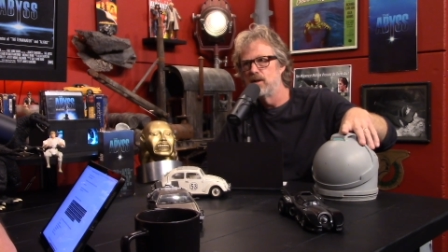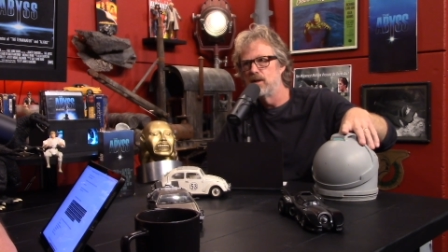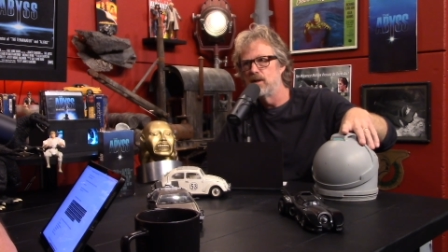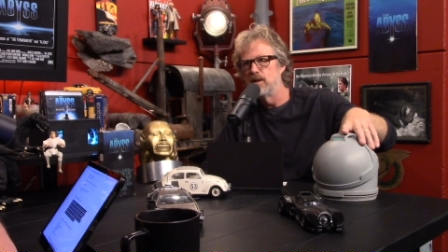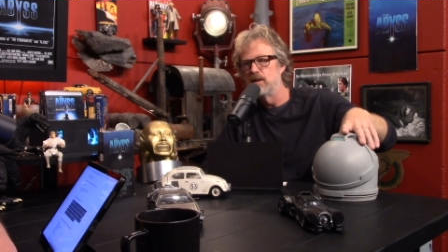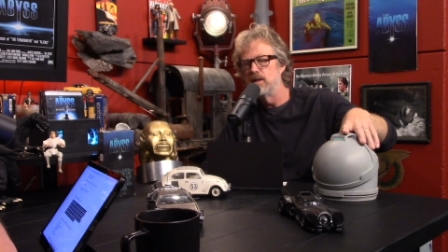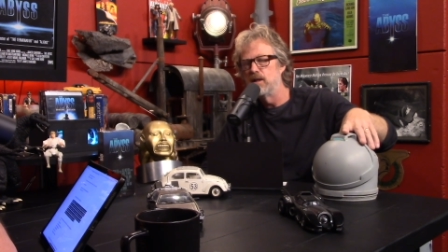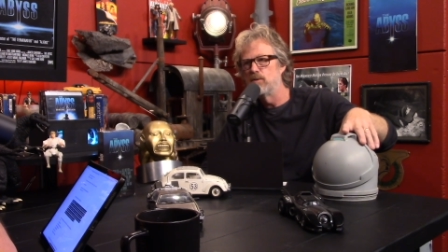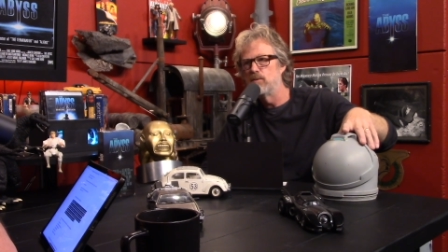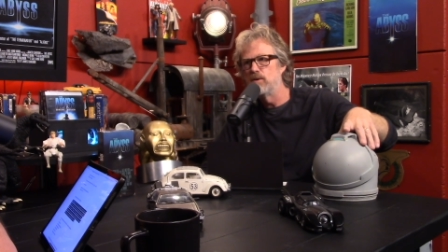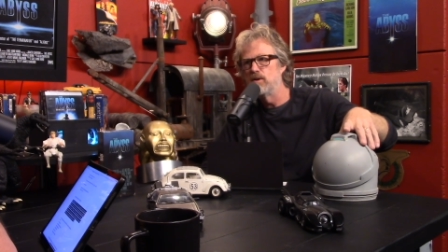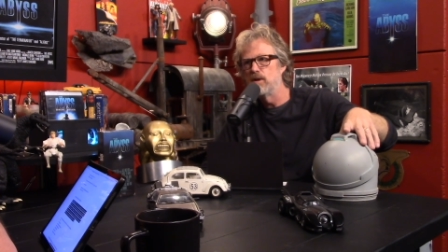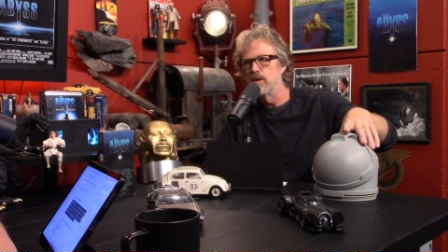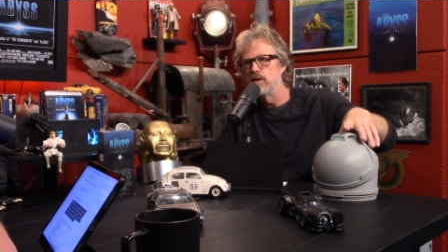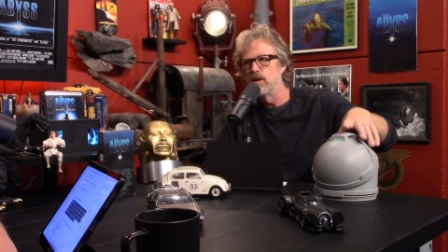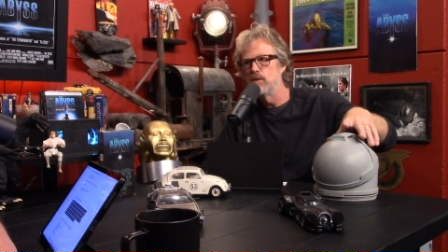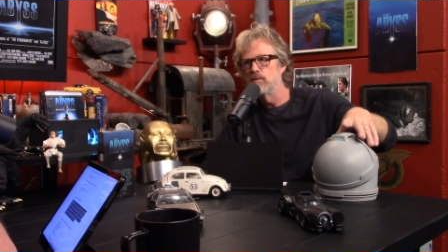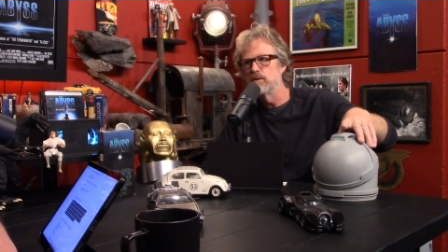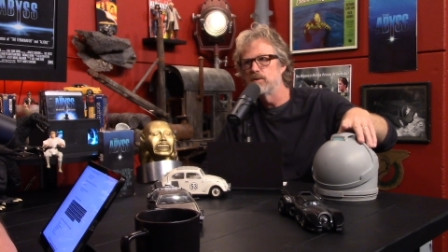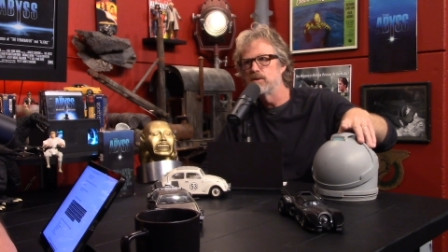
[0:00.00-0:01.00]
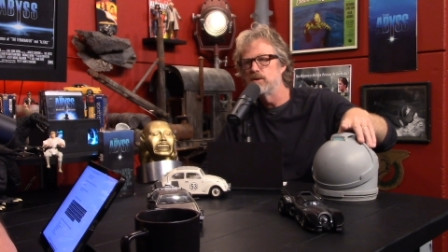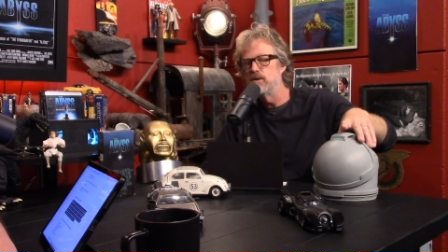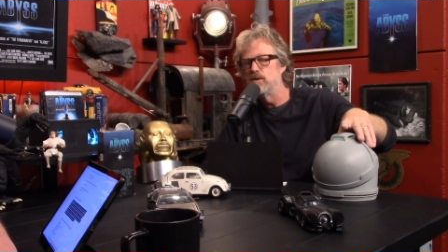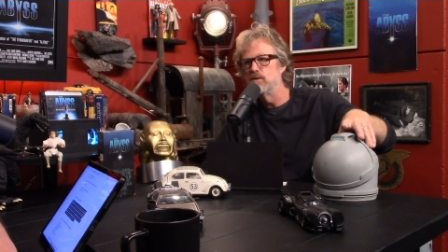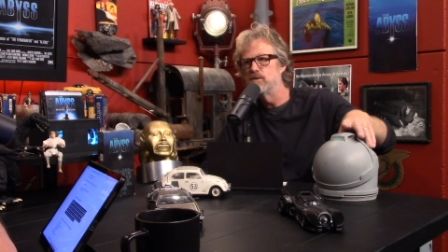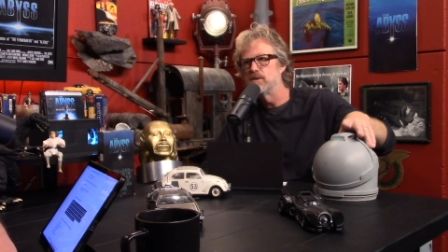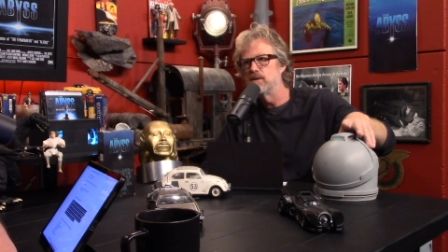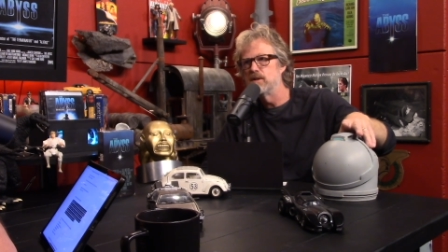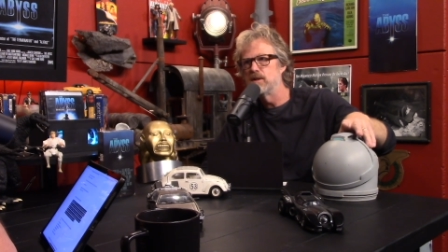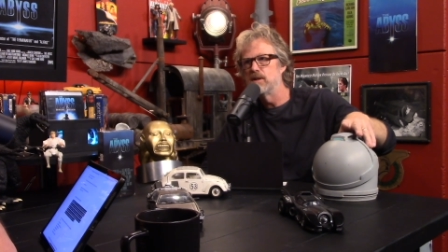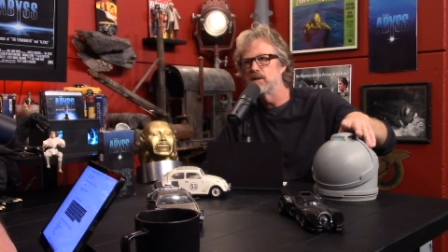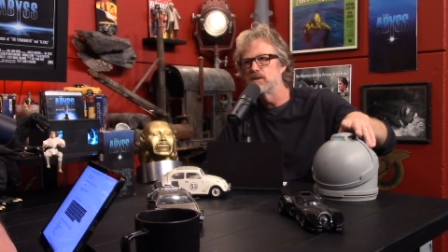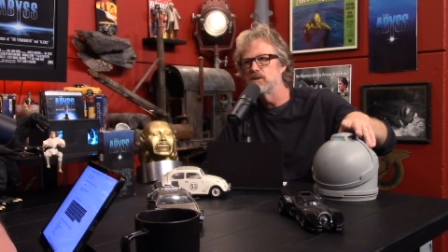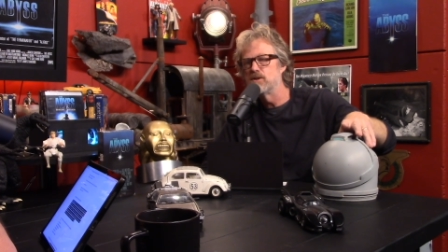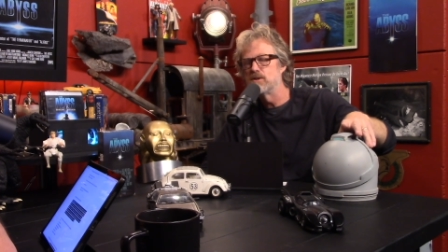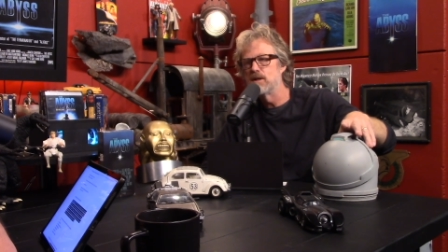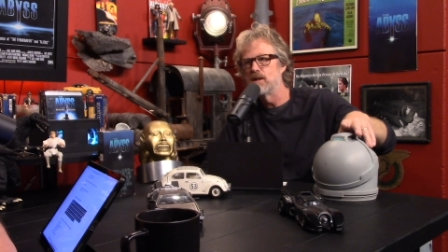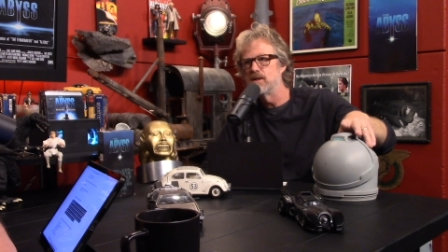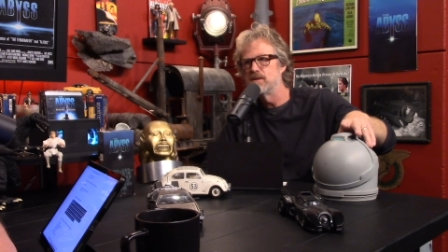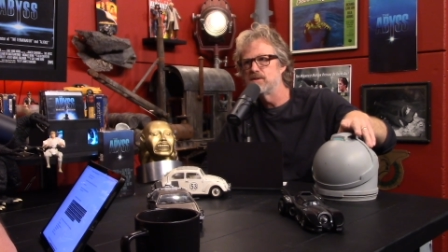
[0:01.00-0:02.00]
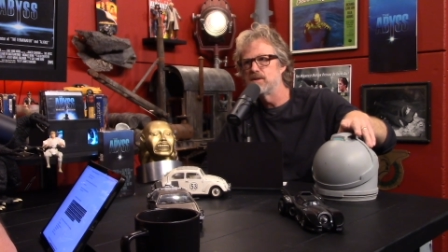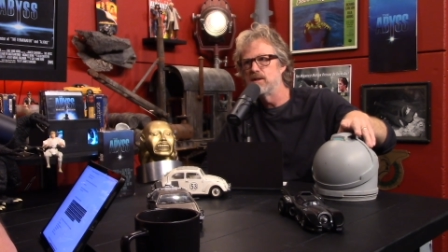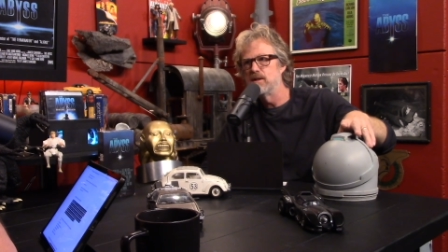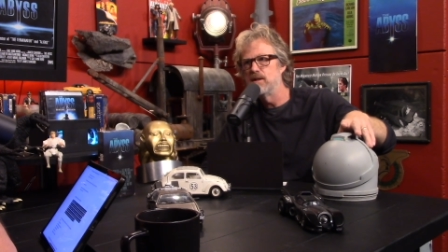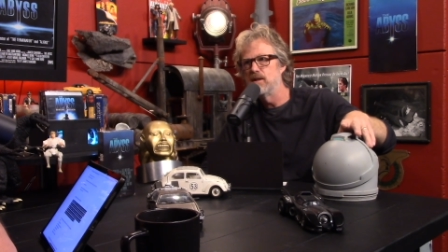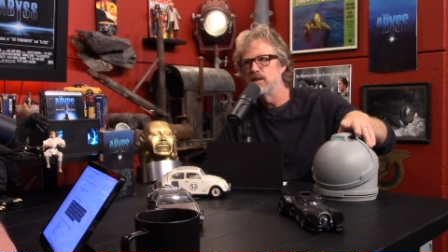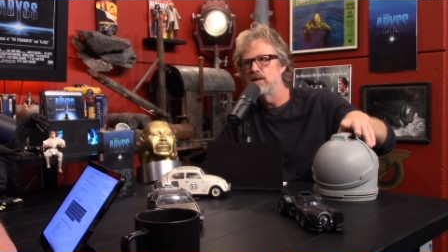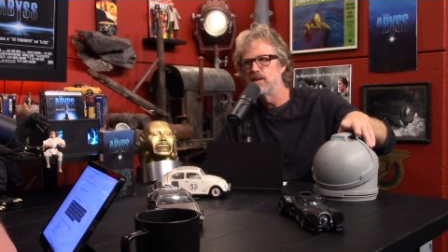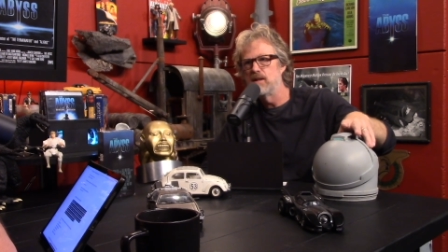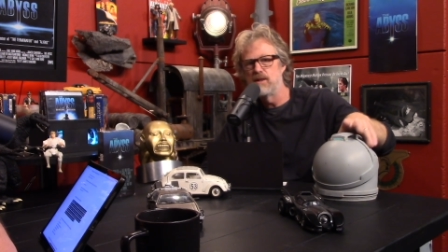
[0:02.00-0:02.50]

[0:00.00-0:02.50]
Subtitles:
and they were able to use it to get the shots they needed.